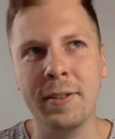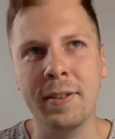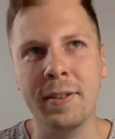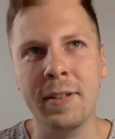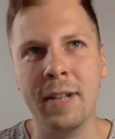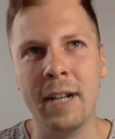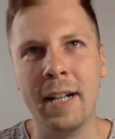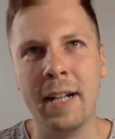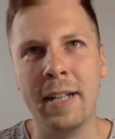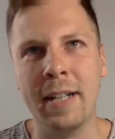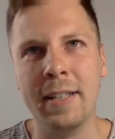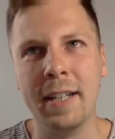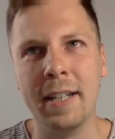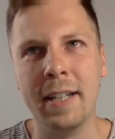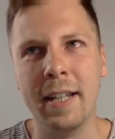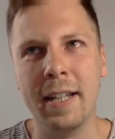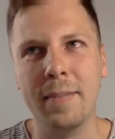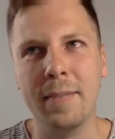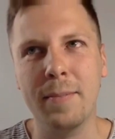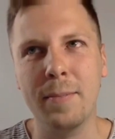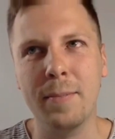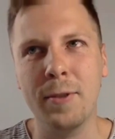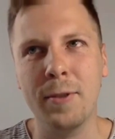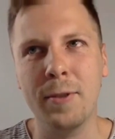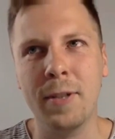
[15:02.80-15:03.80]
either get
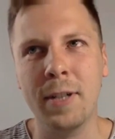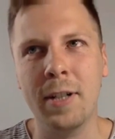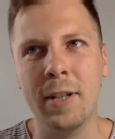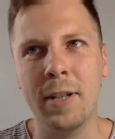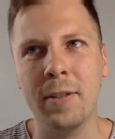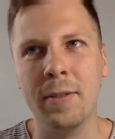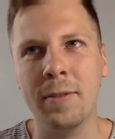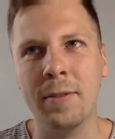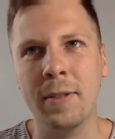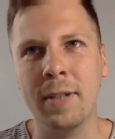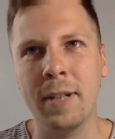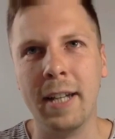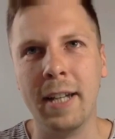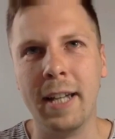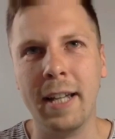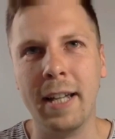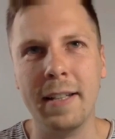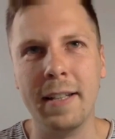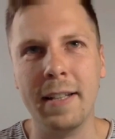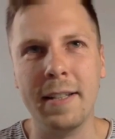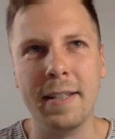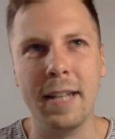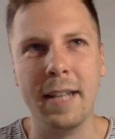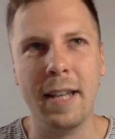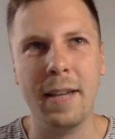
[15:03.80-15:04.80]
more or get the
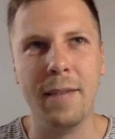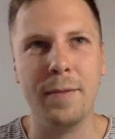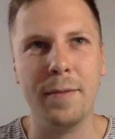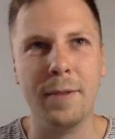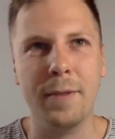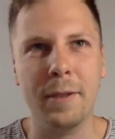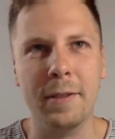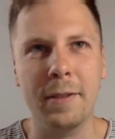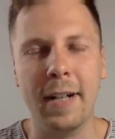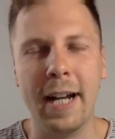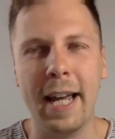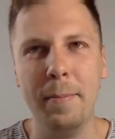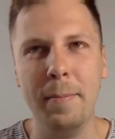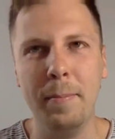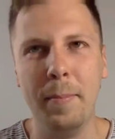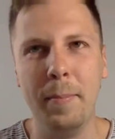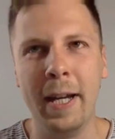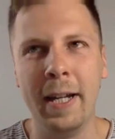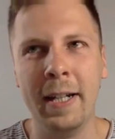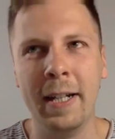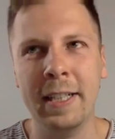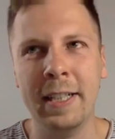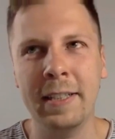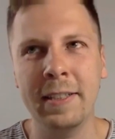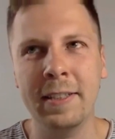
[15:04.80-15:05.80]
same for
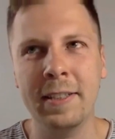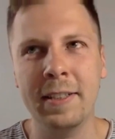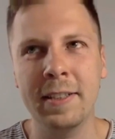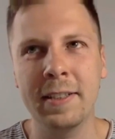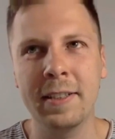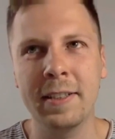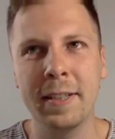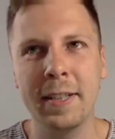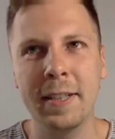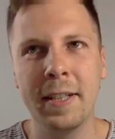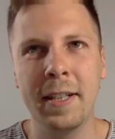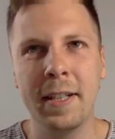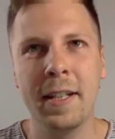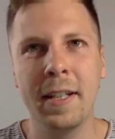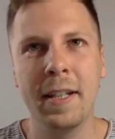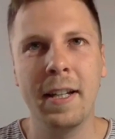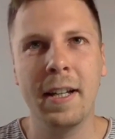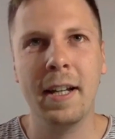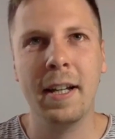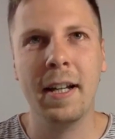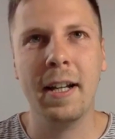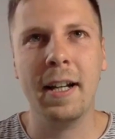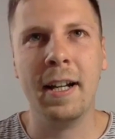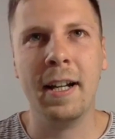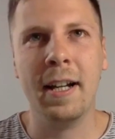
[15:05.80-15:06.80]
grandparents.
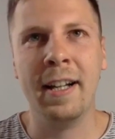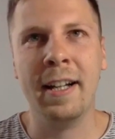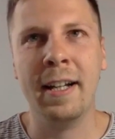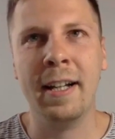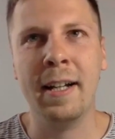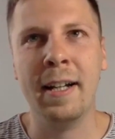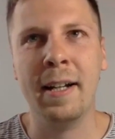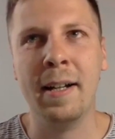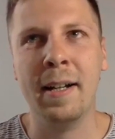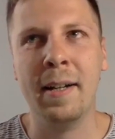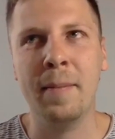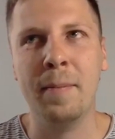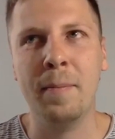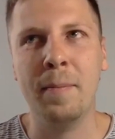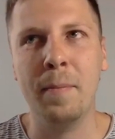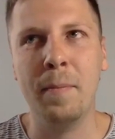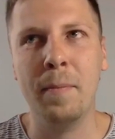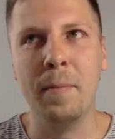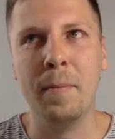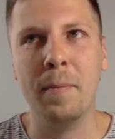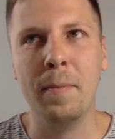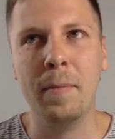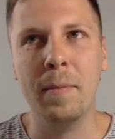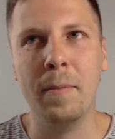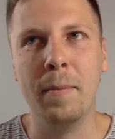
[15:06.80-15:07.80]
Um,
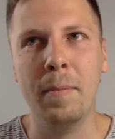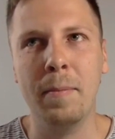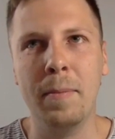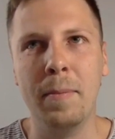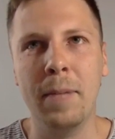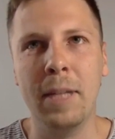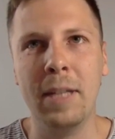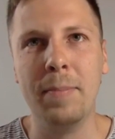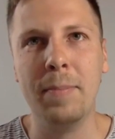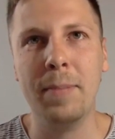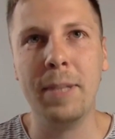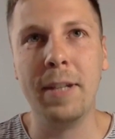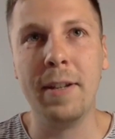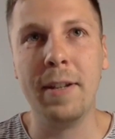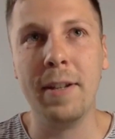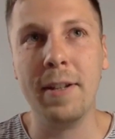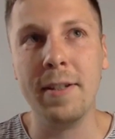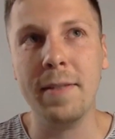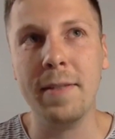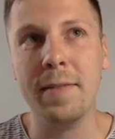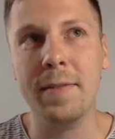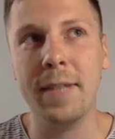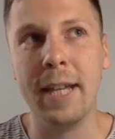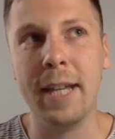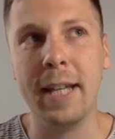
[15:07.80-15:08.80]
but because
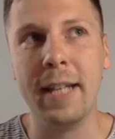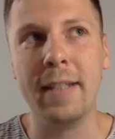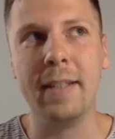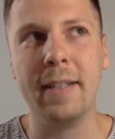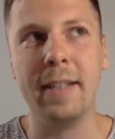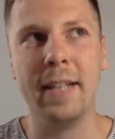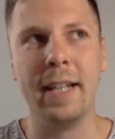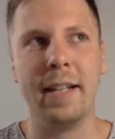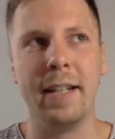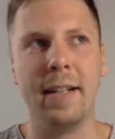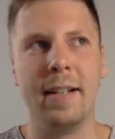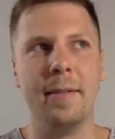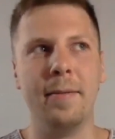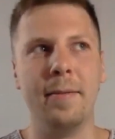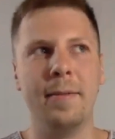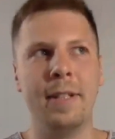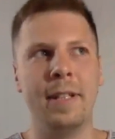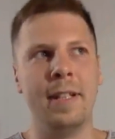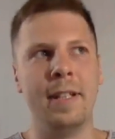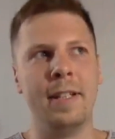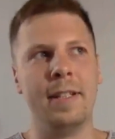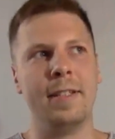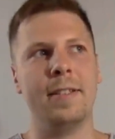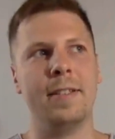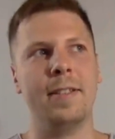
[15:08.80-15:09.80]
of that, like, we
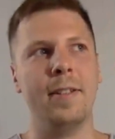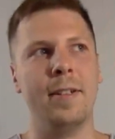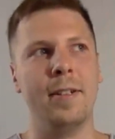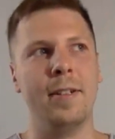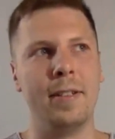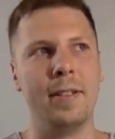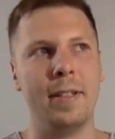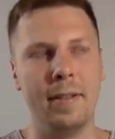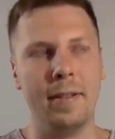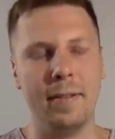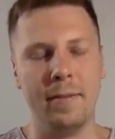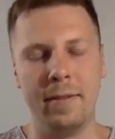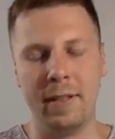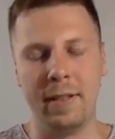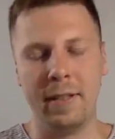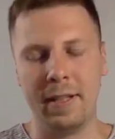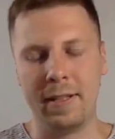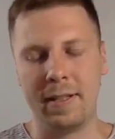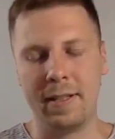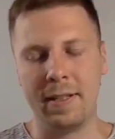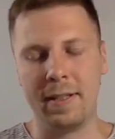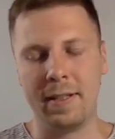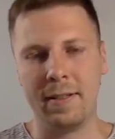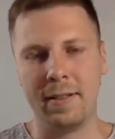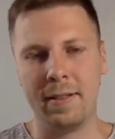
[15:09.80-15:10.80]
thought
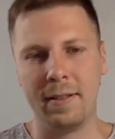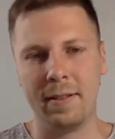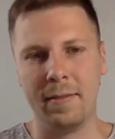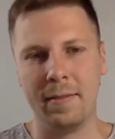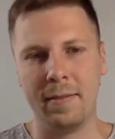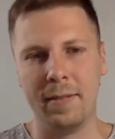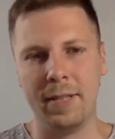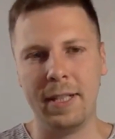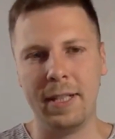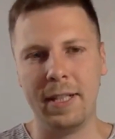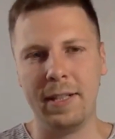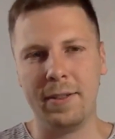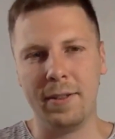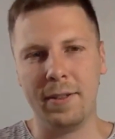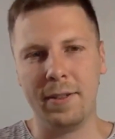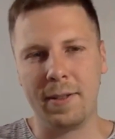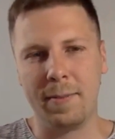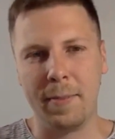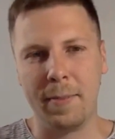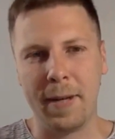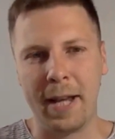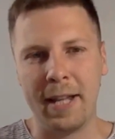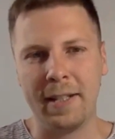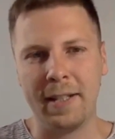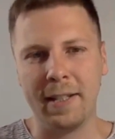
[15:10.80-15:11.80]
we need to
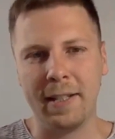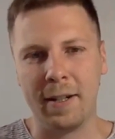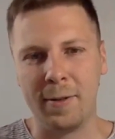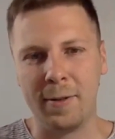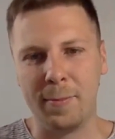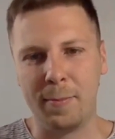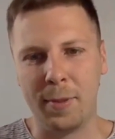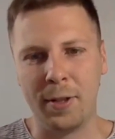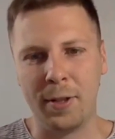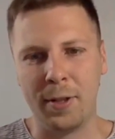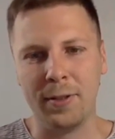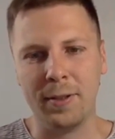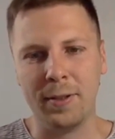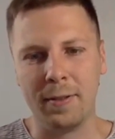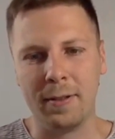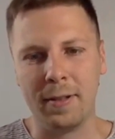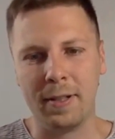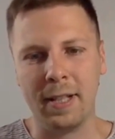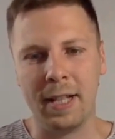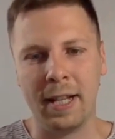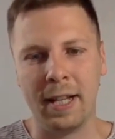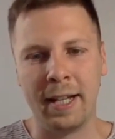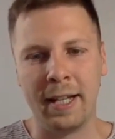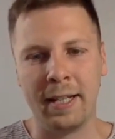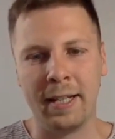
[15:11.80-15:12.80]
expand our product
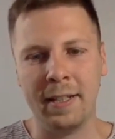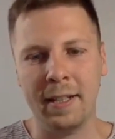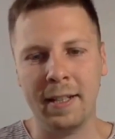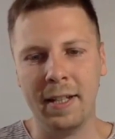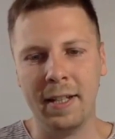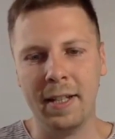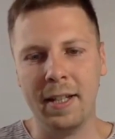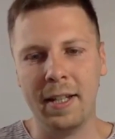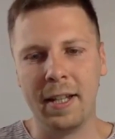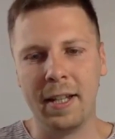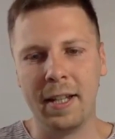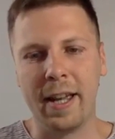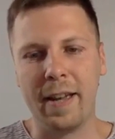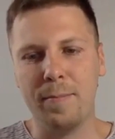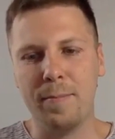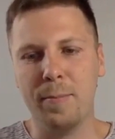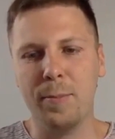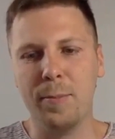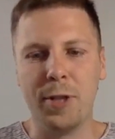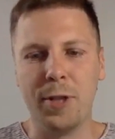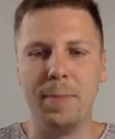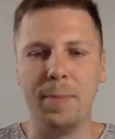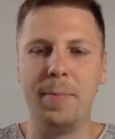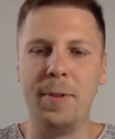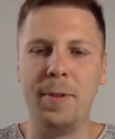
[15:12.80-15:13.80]
line, have
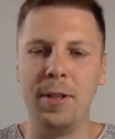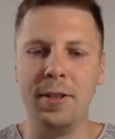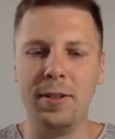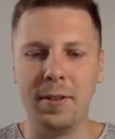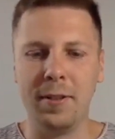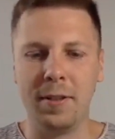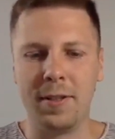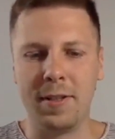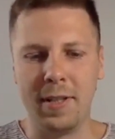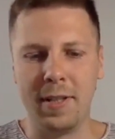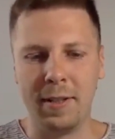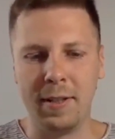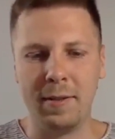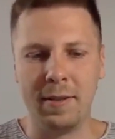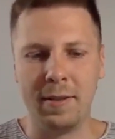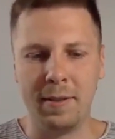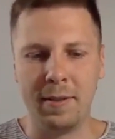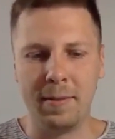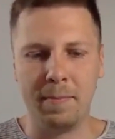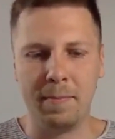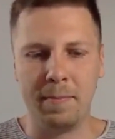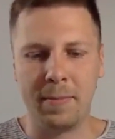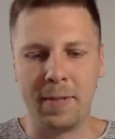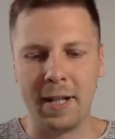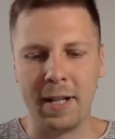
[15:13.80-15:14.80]
more products that
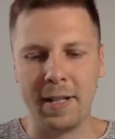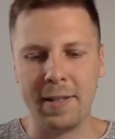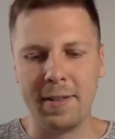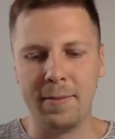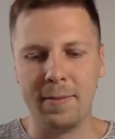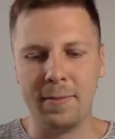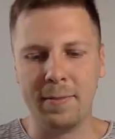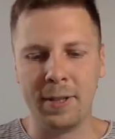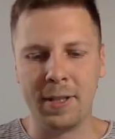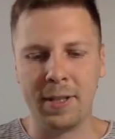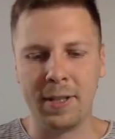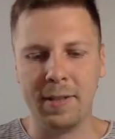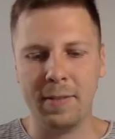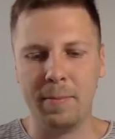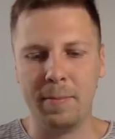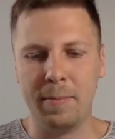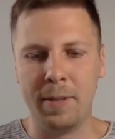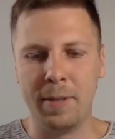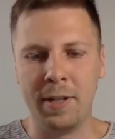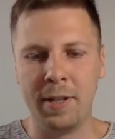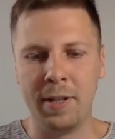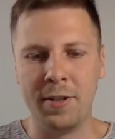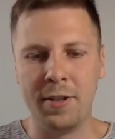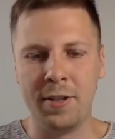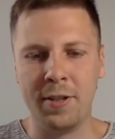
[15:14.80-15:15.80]
customers can
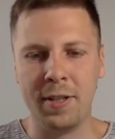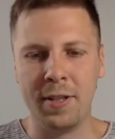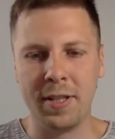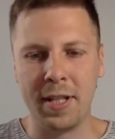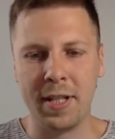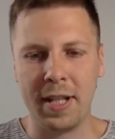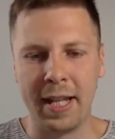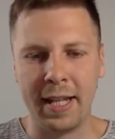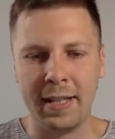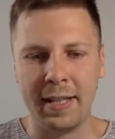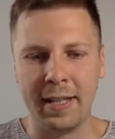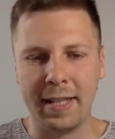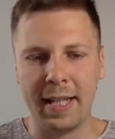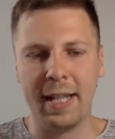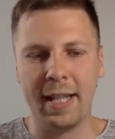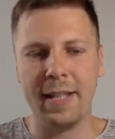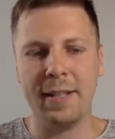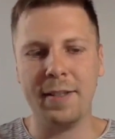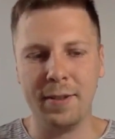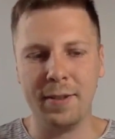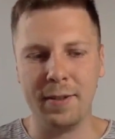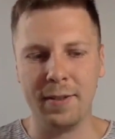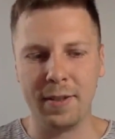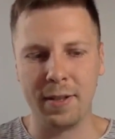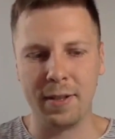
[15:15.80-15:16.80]
purchase, and then
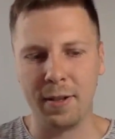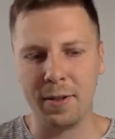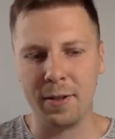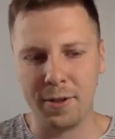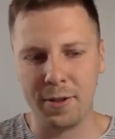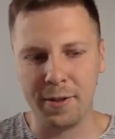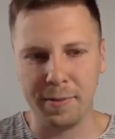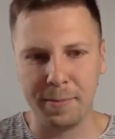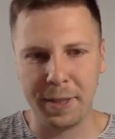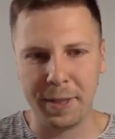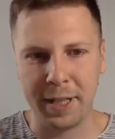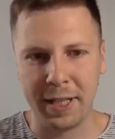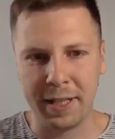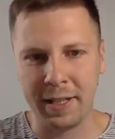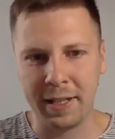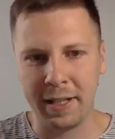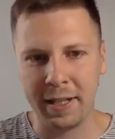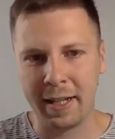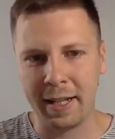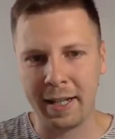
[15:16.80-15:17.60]
do social media.